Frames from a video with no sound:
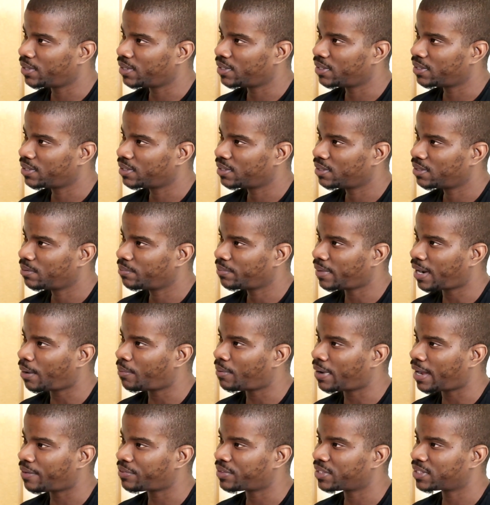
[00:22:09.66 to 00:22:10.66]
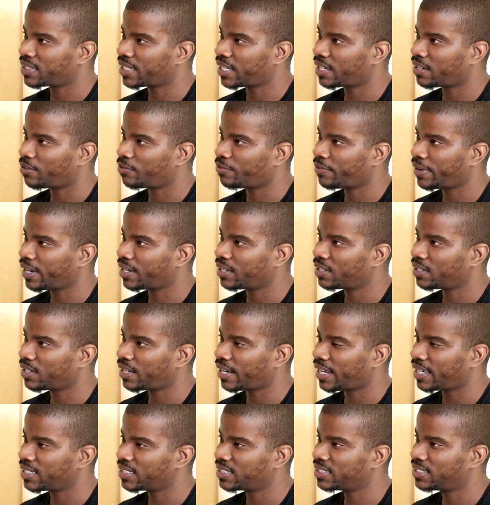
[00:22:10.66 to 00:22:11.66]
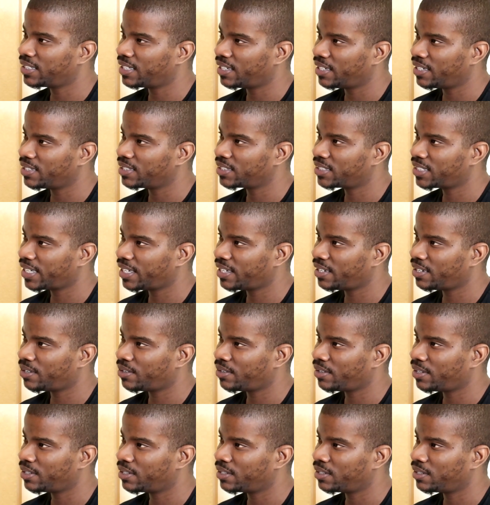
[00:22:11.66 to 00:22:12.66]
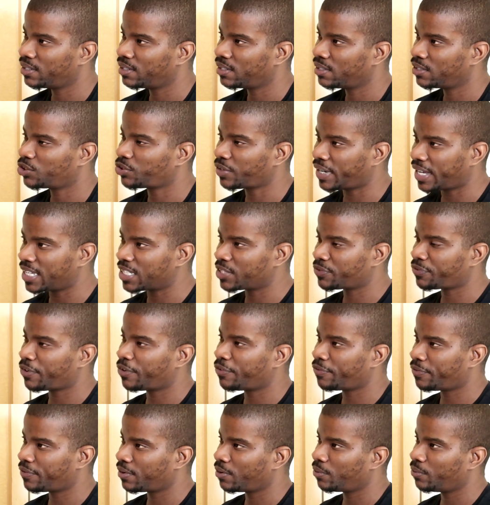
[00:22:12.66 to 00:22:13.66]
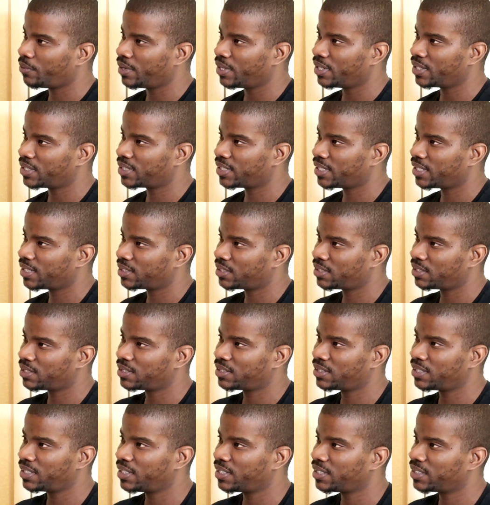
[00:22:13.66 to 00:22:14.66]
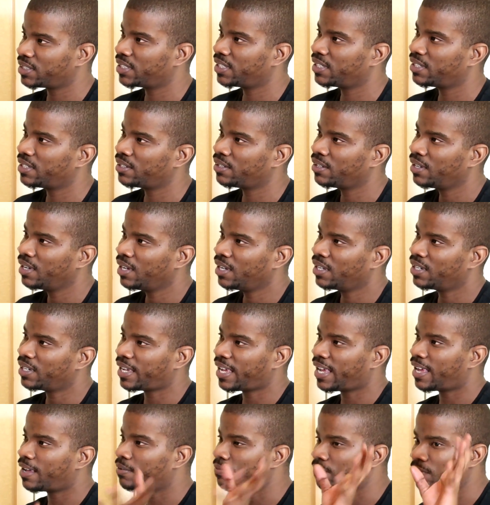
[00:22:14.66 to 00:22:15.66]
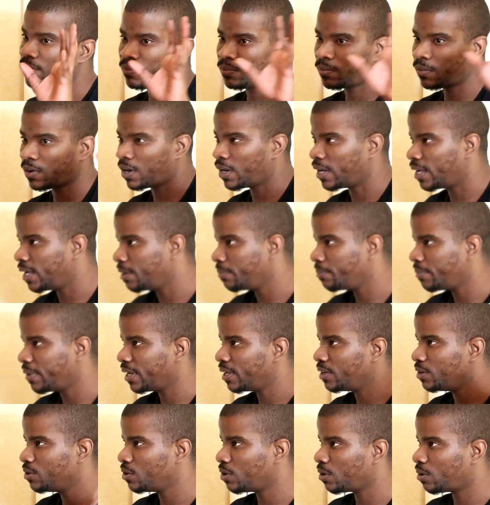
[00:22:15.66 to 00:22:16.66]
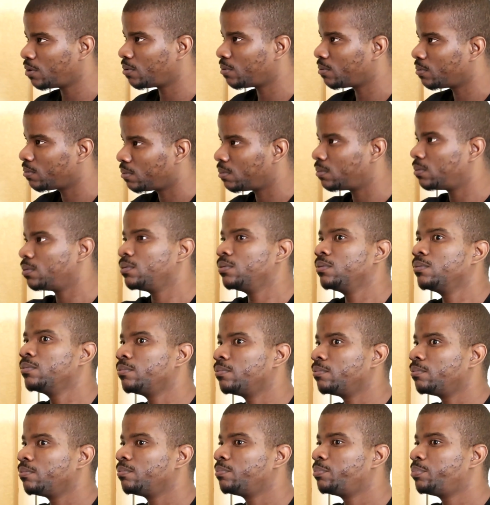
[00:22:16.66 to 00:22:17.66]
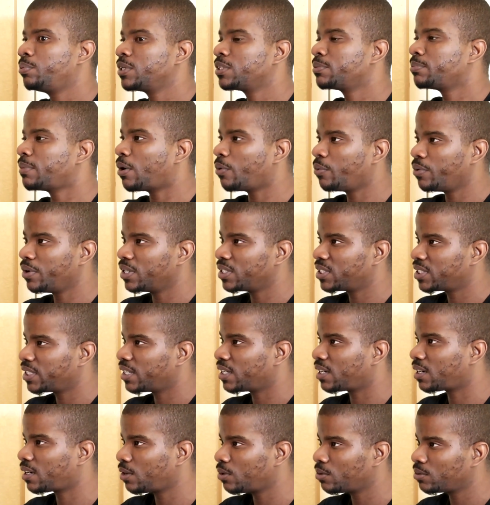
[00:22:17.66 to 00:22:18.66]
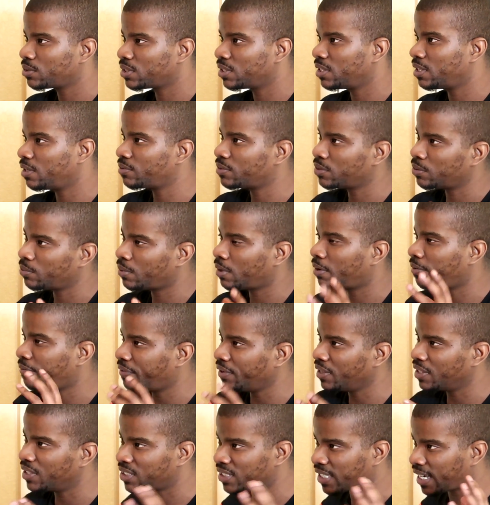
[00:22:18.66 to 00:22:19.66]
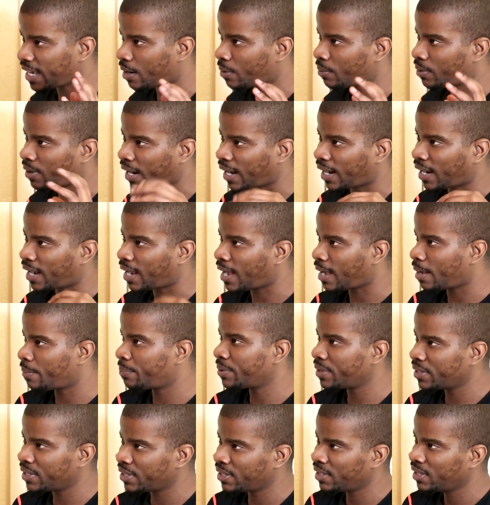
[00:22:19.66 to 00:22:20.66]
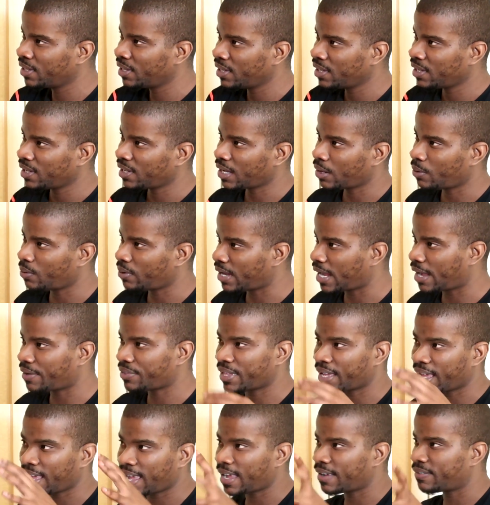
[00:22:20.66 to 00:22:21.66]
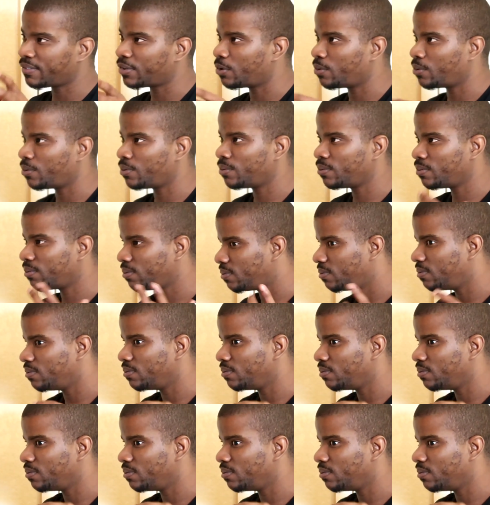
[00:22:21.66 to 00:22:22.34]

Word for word: one, but I would have to take a regular like sitting chair and transfer from the wheelchair to the sitting chair and have an inmate, you know, push my wheelchair close enough to when I'm finished showering, I can hop in it and won't have to have no